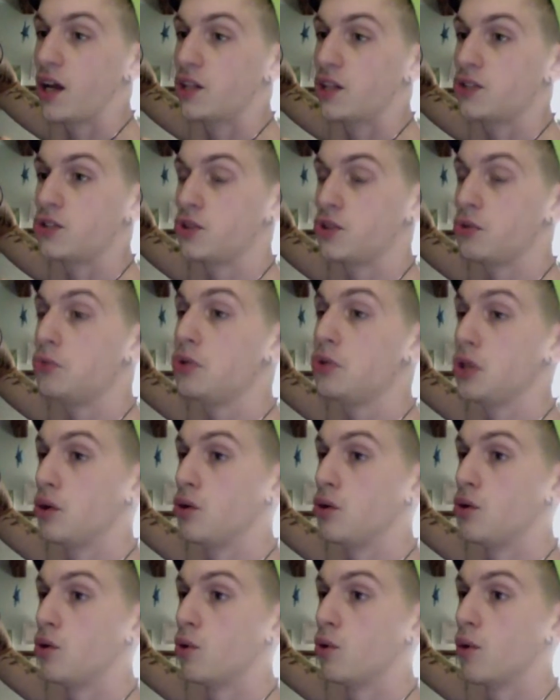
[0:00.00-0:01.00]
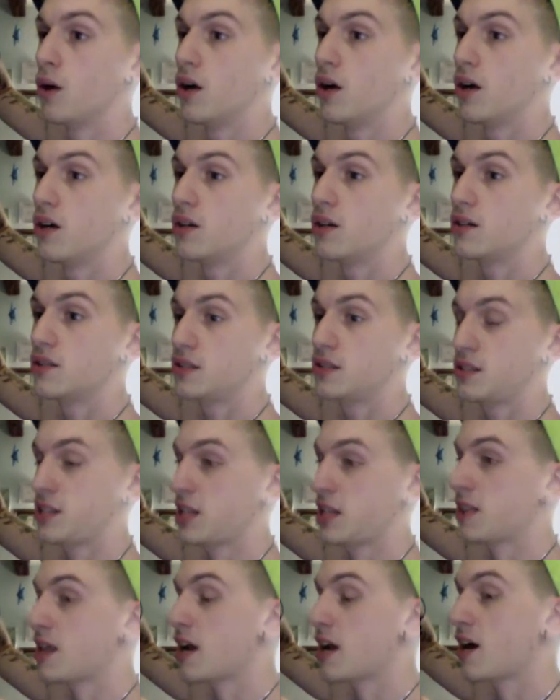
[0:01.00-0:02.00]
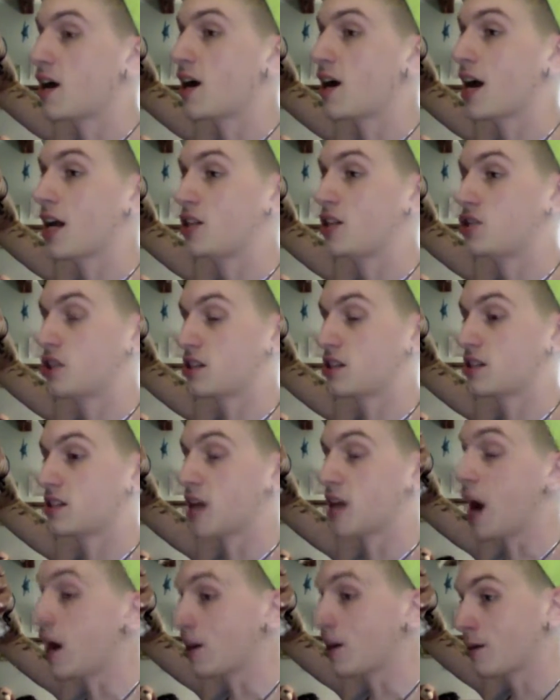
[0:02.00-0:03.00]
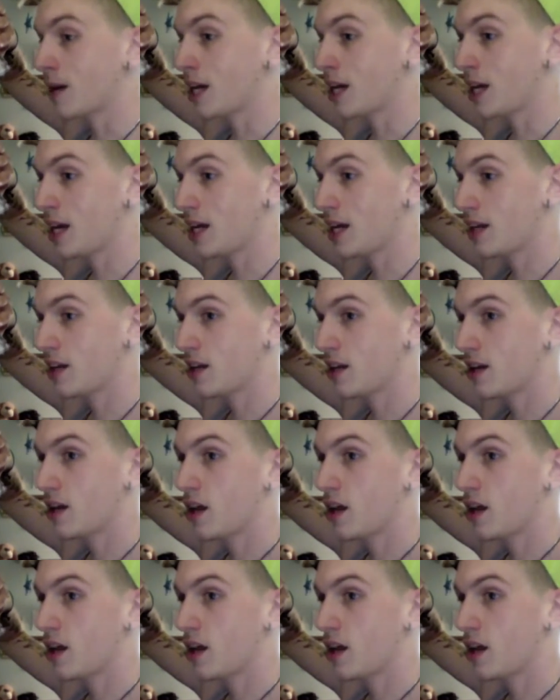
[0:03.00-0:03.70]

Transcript: Do you sit there and just tolerate it?